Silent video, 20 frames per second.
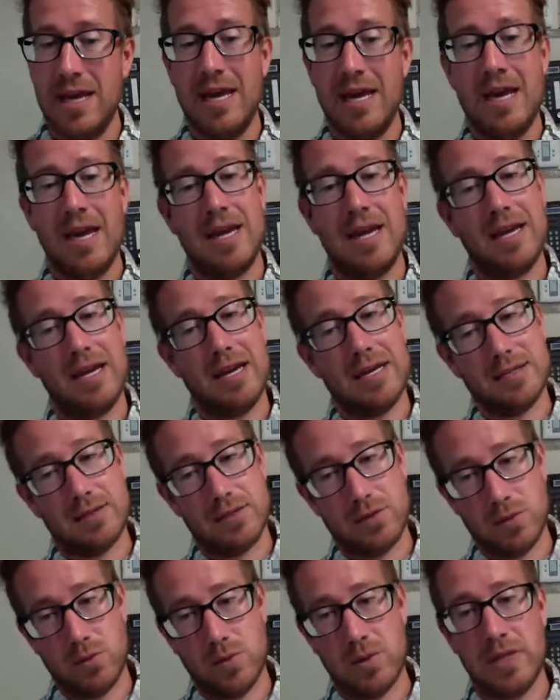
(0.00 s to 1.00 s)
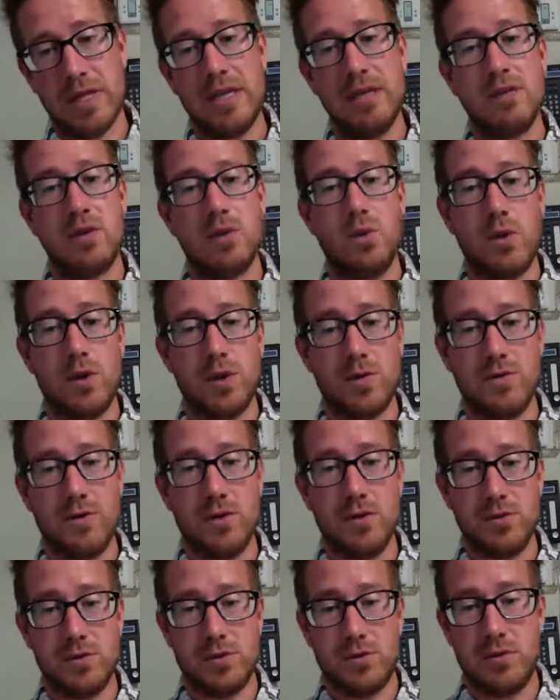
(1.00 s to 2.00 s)
and it has to relate to one of
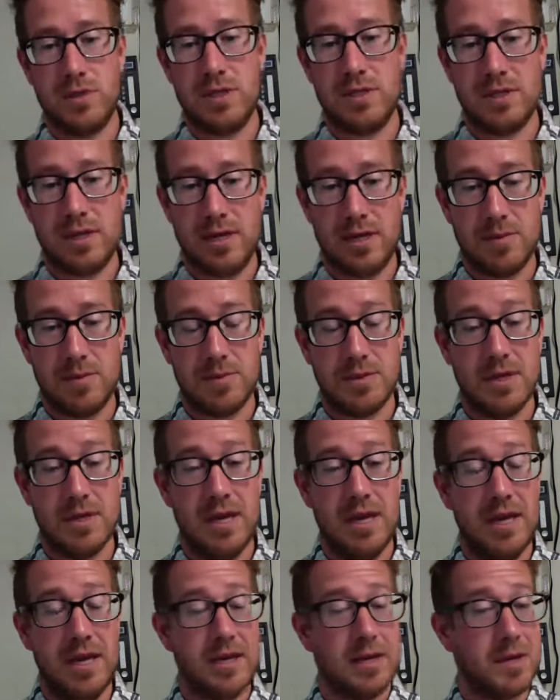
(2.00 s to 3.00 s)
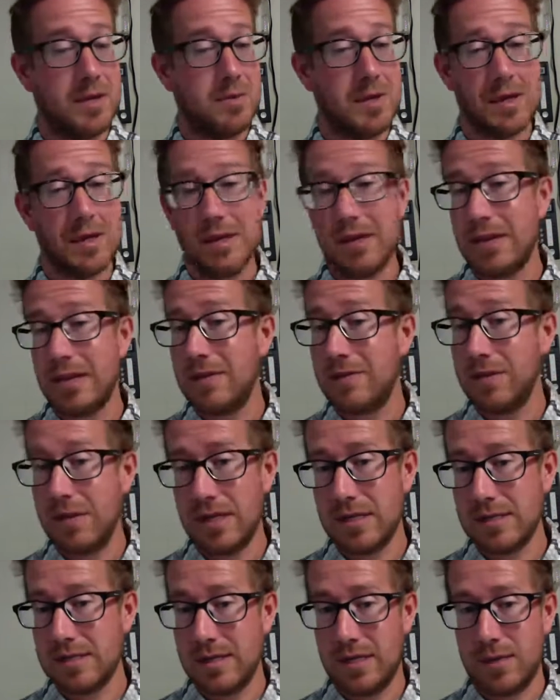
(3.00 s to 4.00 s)
those three types. Now, I'm not going to give you an
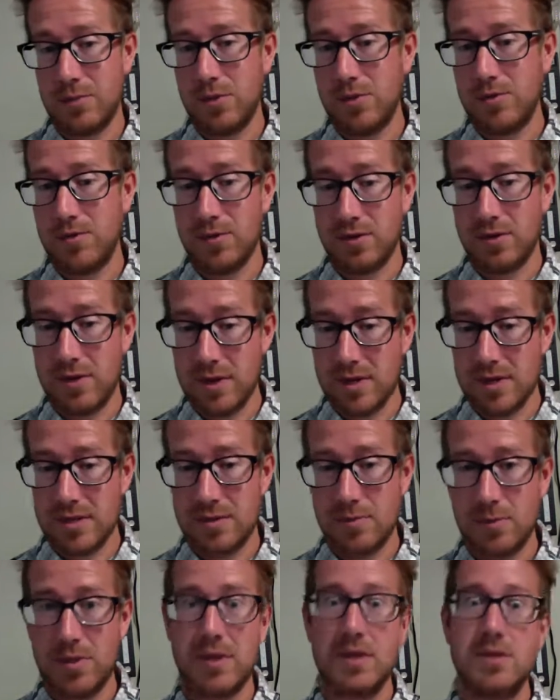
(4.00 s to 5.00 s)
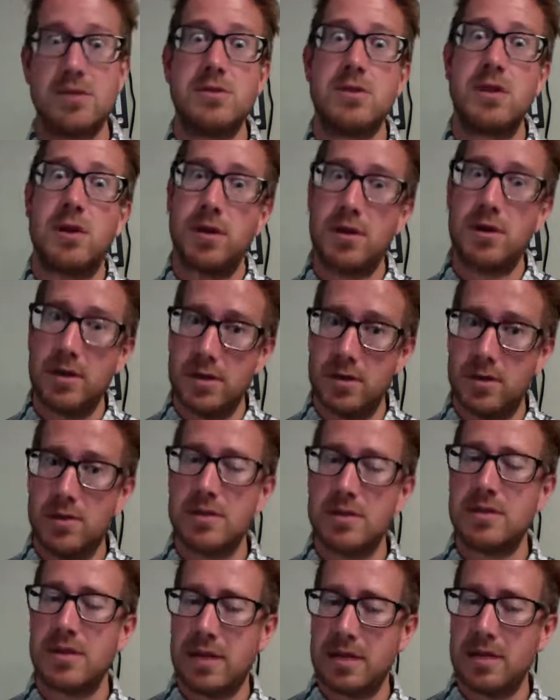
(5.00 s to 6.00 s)
example for this because you already know
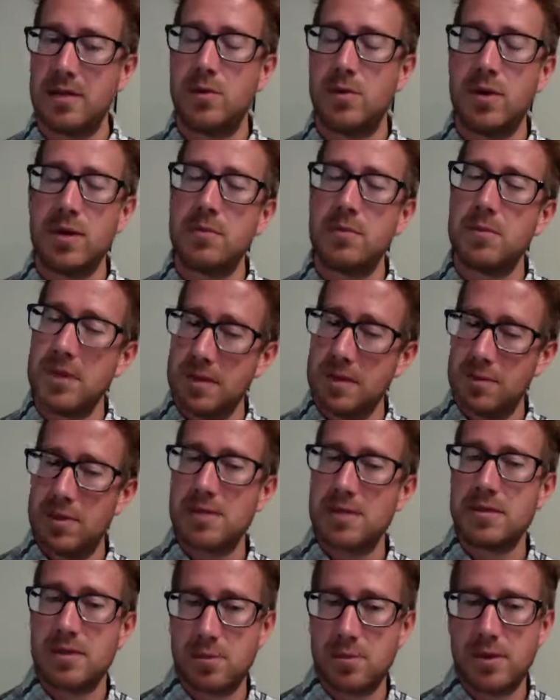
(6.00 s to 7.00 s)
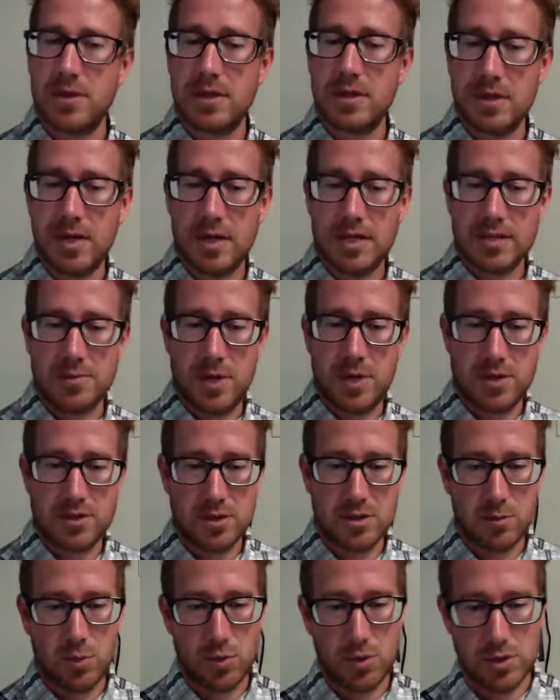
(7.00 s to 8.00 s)
exactly what I mean based upon the last
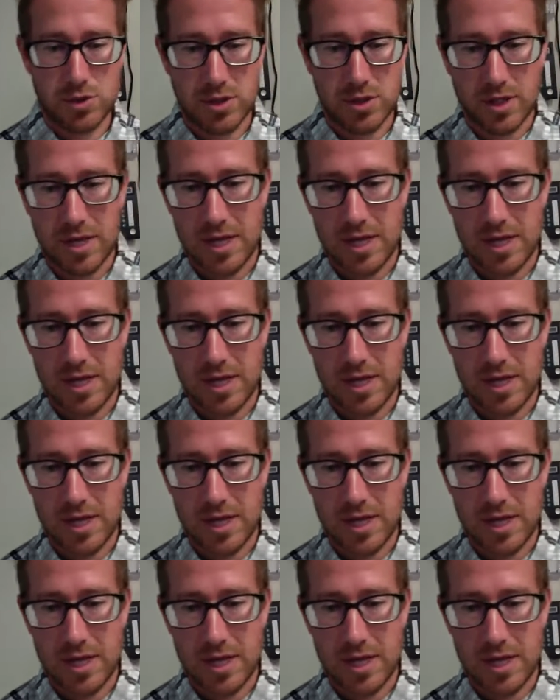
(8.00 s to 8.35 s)
matching portion.